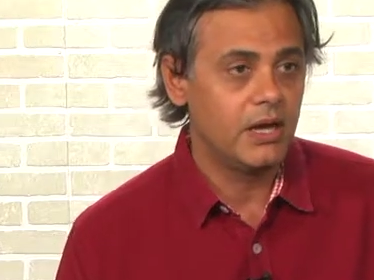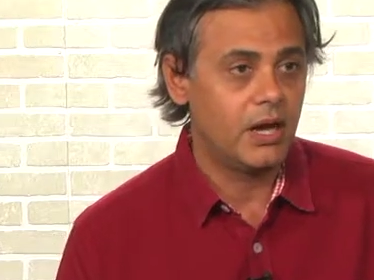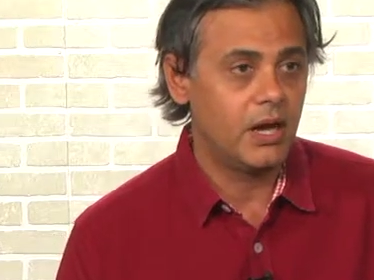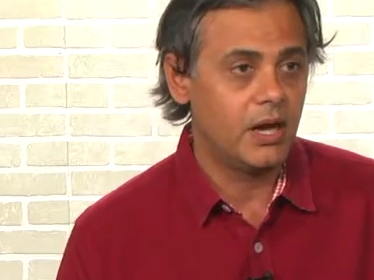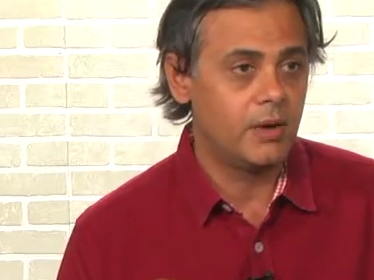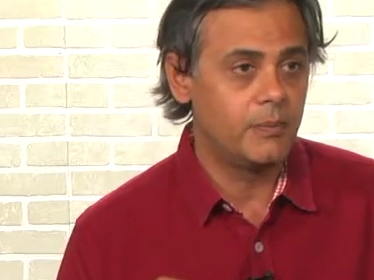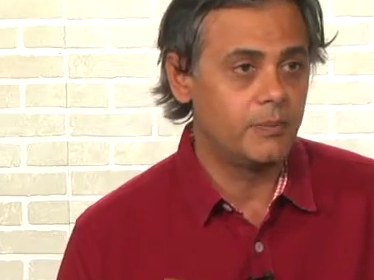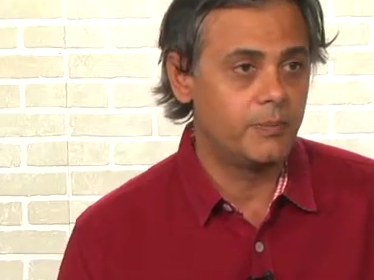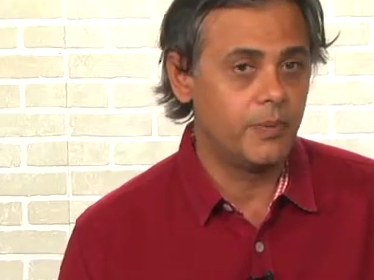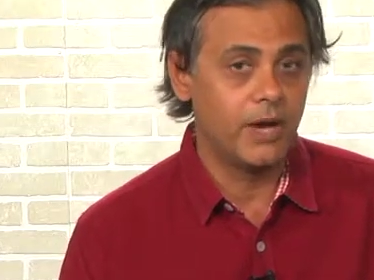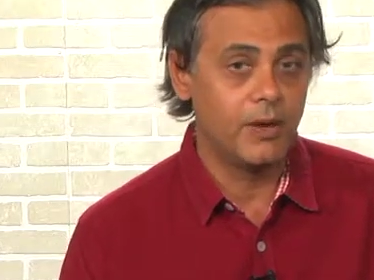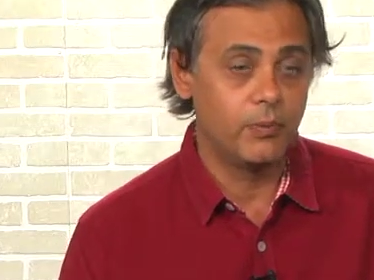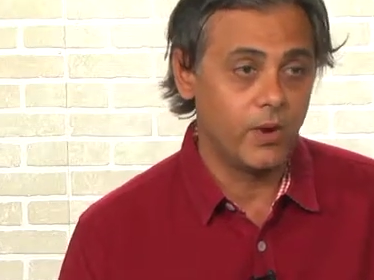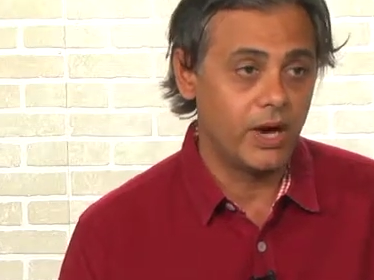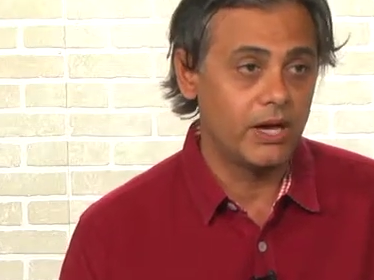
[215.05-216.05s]

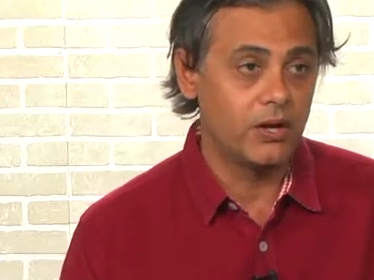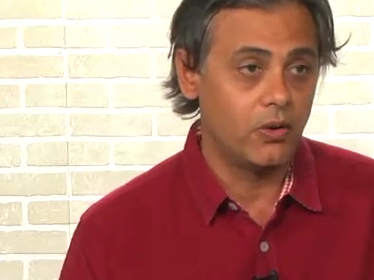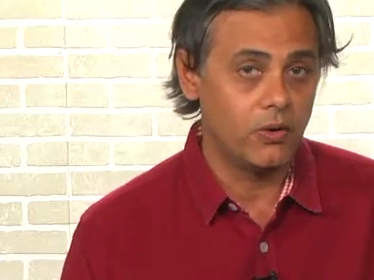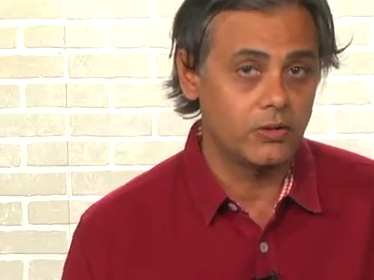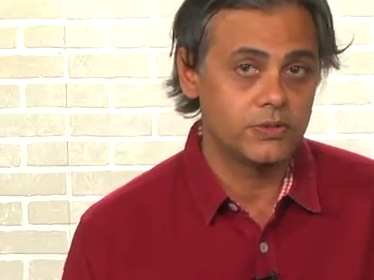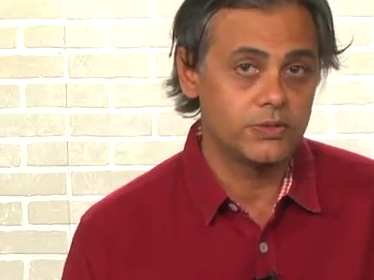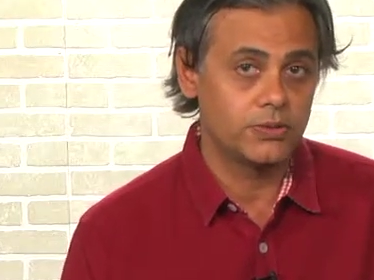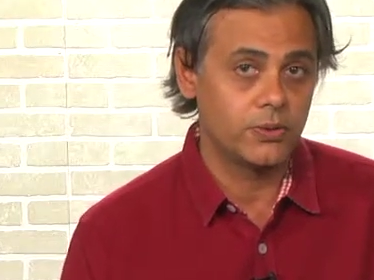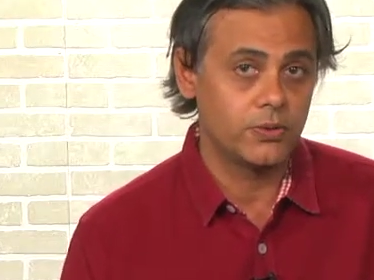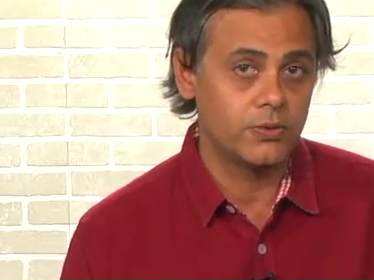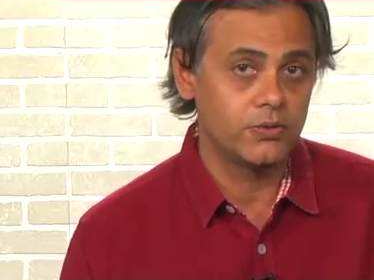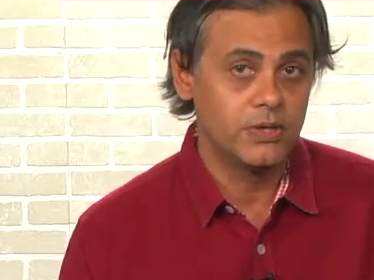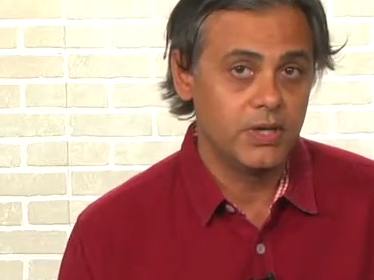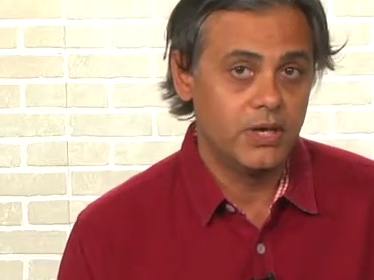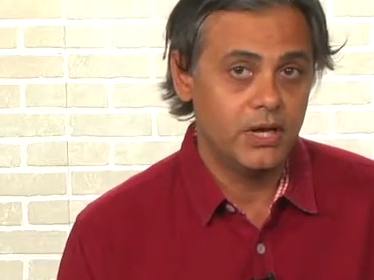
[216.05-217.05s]
while
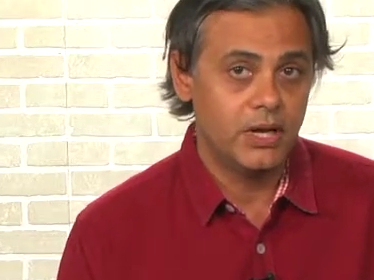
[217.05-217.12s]
also